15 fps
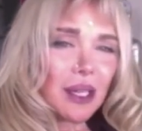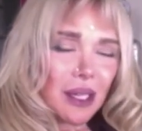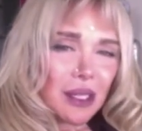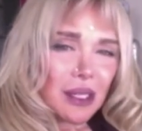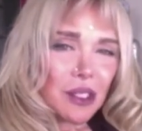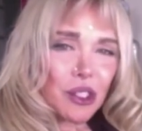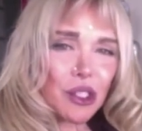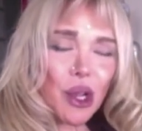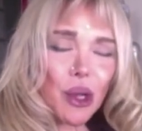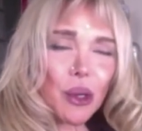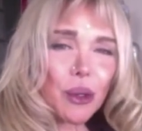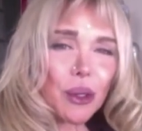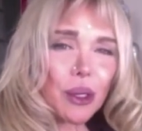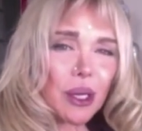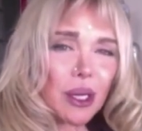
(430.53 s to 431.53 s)

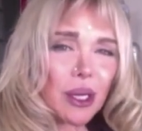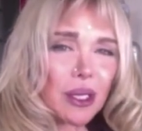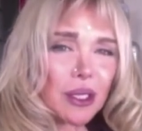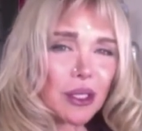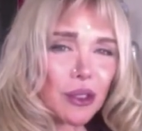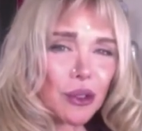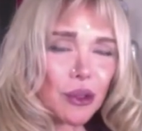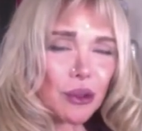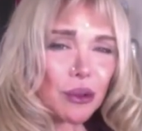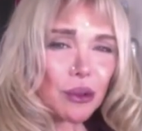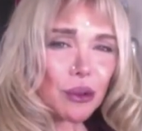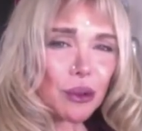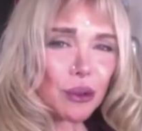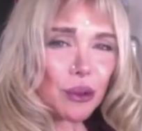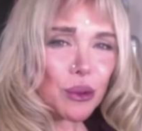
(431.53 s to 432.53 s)
So
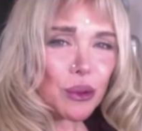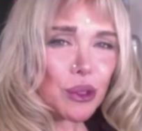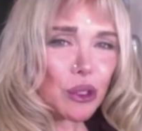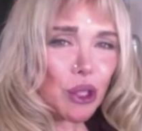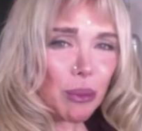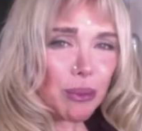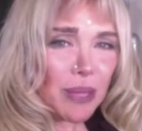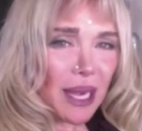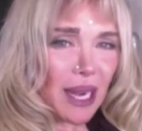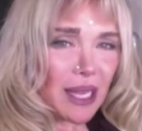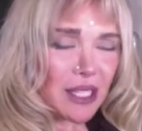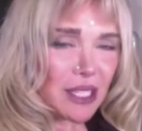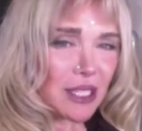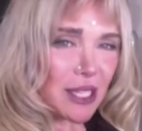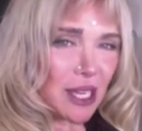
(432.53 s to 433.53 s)
to stop that
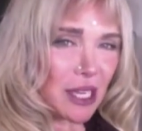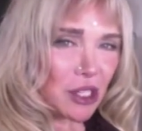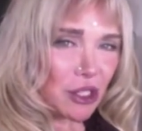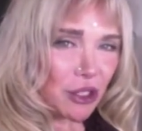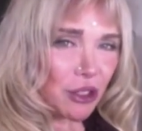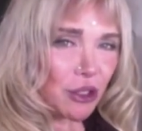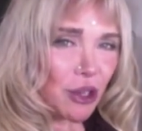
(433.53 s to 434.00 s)
agitation,